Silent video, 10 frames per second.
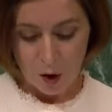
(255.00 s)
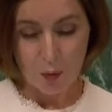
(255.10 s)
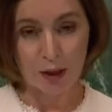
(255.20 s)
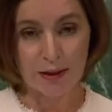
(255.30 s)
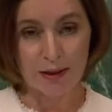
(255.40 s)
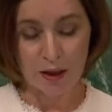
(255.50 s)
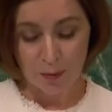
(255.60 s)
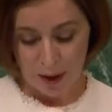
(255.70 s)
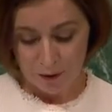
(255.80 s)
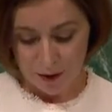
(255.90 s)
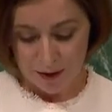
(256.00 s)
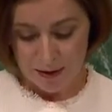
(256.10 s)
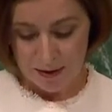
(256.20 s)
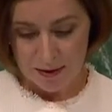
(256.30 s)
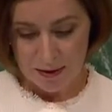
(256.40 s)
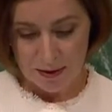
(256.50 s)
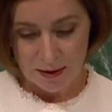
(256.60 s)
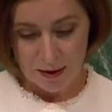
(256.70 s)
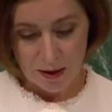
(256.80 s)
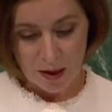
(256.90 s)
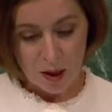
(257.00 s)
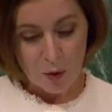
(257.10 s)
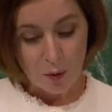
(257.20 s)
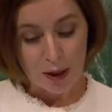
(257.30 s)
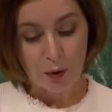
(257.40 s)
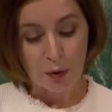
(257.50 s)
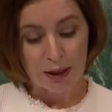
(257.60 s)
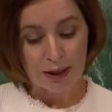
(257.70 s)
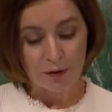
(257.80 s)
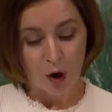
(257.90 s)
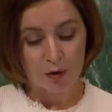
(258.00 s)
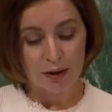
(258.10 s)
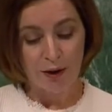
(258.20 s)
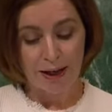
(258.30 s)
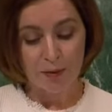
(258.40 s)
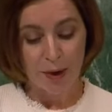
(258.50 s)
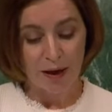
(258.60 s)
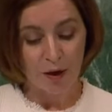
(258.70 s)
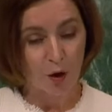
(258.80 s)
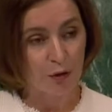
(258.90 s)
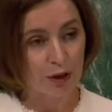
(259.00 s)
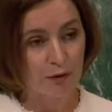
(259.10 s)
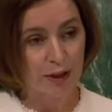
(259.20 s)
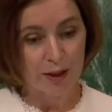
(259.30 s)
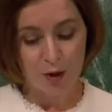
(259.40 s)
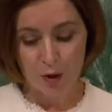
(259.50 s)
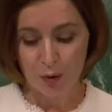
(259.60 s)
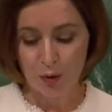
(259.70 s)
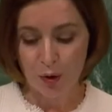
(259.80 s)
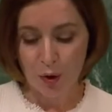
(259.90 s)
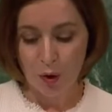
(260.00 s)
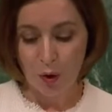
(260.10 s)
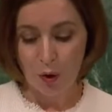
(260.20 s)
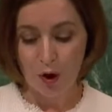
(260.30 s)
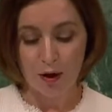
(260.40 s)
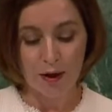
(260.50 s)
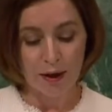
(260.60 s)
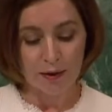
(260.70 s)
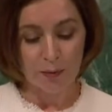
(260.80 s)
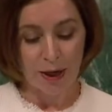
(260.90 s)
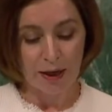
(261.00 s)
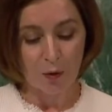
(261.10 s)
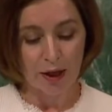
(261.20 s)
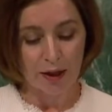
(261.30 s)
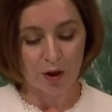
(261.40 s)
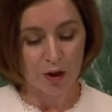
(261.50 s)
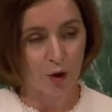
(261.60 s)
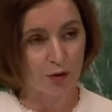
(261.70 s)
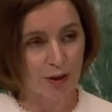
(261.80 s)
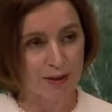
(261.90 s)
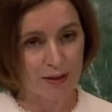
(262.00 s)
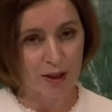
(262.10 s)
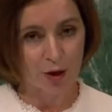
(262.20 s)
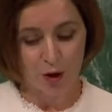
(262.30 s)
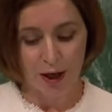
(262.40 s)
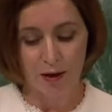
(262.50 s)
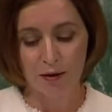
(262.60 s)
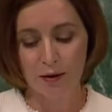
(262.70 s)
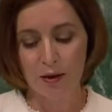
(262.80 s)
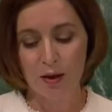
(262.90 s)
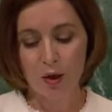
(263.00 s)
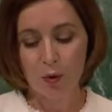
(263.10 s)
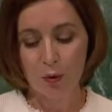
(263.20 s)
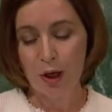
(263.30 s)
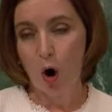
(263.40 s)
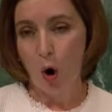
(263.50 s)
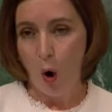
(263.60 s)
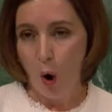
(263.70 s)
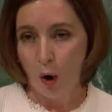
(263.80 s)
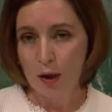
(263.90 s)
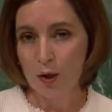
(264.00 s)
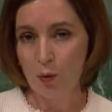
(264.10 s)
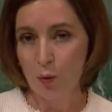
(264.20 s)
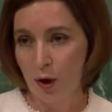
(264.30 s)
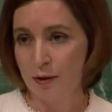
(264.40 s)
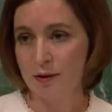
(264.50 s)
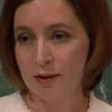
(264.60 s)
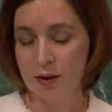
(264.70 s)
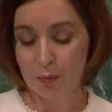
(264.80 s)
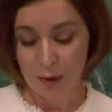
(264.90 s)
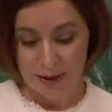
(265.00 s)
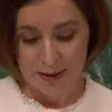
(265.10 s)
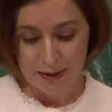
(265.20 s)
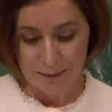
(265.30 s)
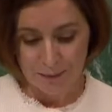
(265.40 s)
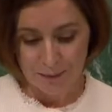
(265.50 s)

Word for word: or political preferences, whether we live on the right bank of River or in the breakaway region of Transnistria, we all want peace.